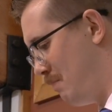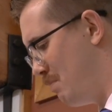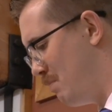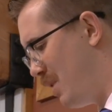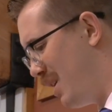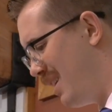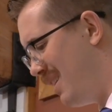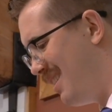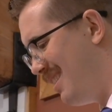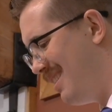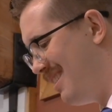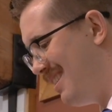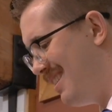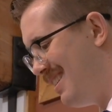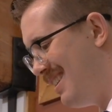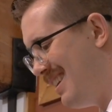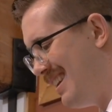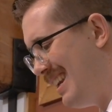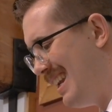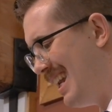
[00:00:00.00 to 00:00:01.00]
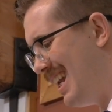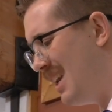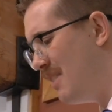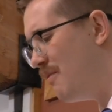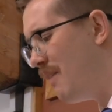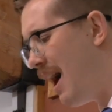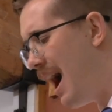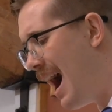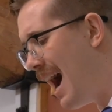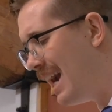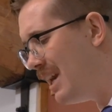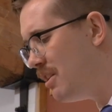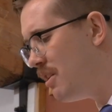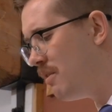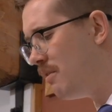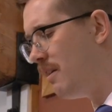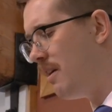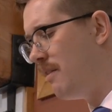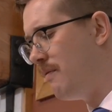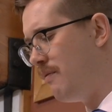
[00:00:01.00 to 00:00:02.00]
but if I
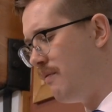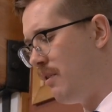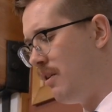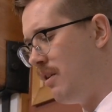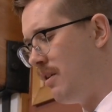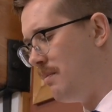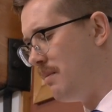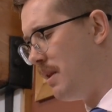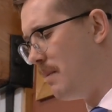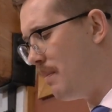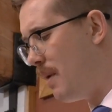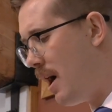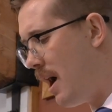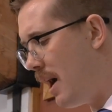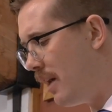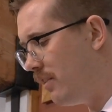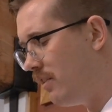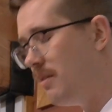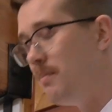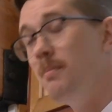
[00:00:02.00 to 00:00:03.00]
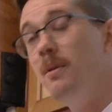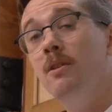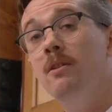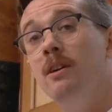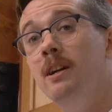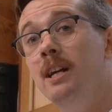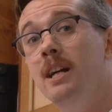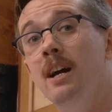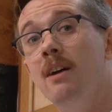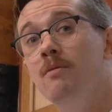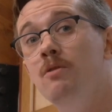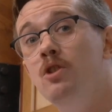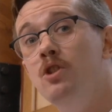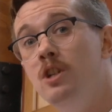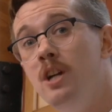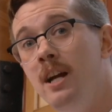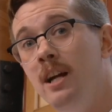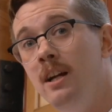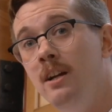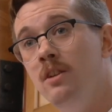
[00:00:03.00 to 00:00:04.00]
don't affirm the possibility of
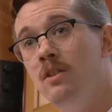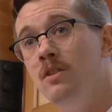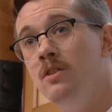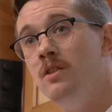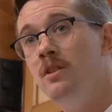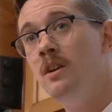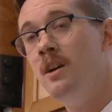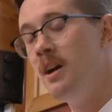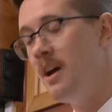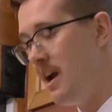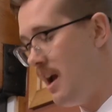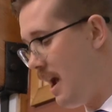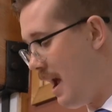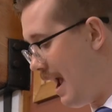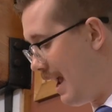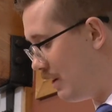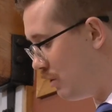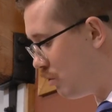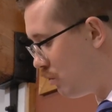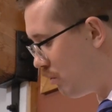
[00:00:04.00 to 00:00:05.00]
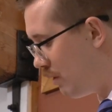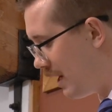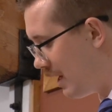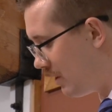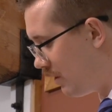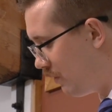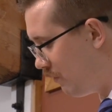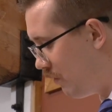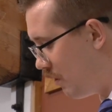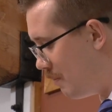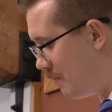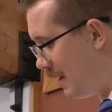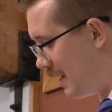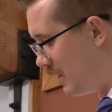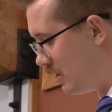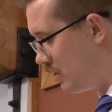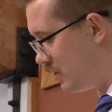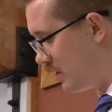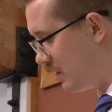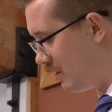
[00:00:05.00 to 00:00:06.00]
change and
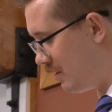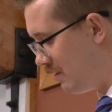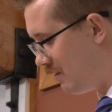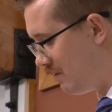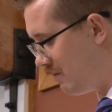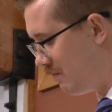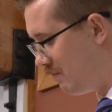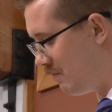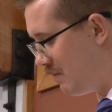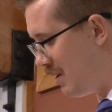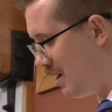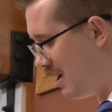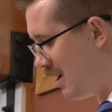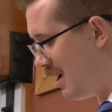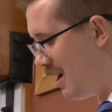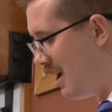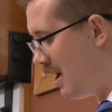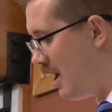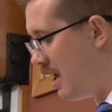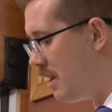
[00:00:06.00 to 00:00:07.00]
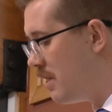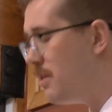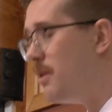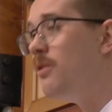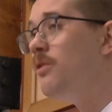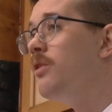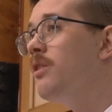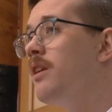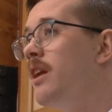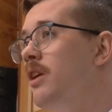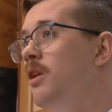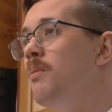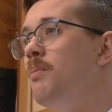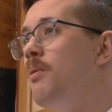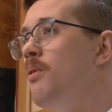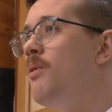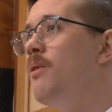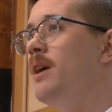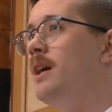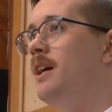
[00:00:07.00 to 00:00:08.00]
transformation, there's little
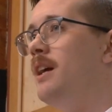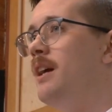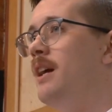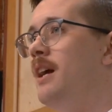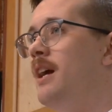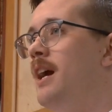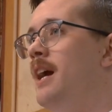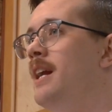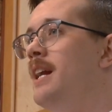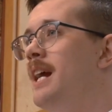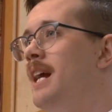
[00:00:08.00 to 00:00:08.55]
point in